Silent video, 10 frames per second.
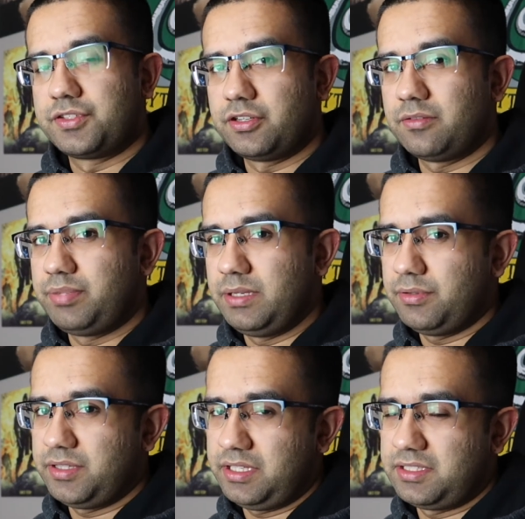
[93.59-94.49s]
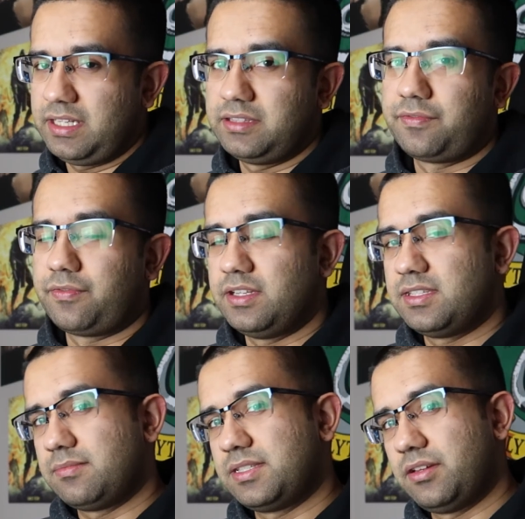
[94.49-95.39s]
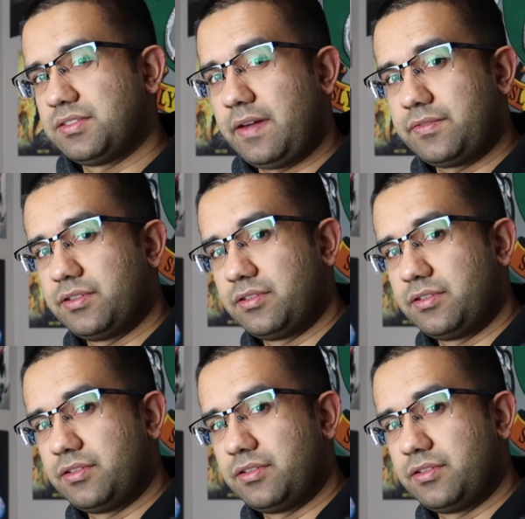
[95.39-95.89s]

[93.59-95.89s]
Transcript: certain people that decide to freeze themselves after